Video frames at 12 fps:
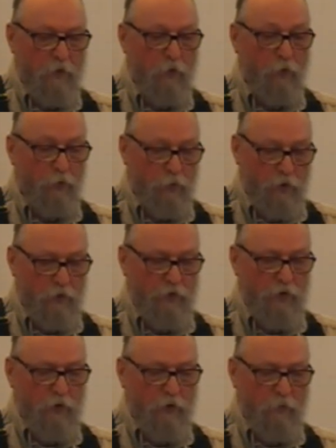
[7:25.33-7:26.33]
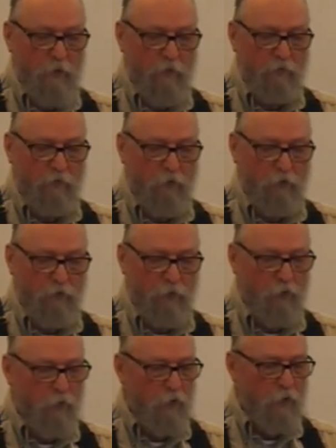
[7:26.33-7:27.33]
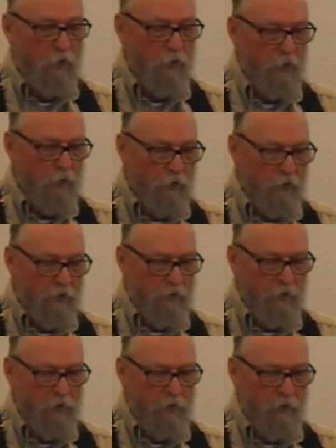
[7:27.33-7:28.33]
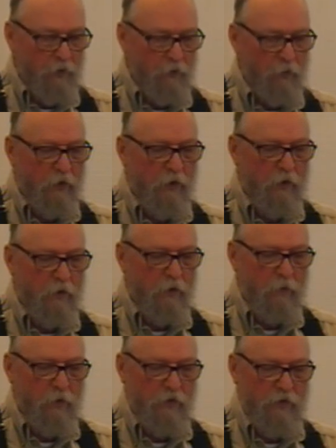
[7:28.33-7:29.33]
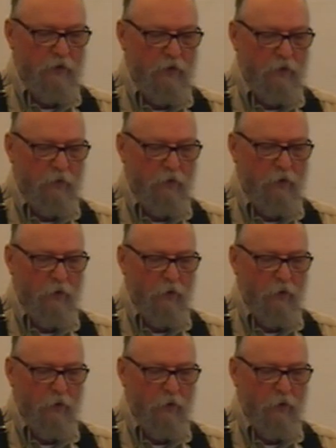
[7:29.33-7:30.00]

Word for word: Or oh, you can shut him up for a fool. You can spit at him and kill him as a demon.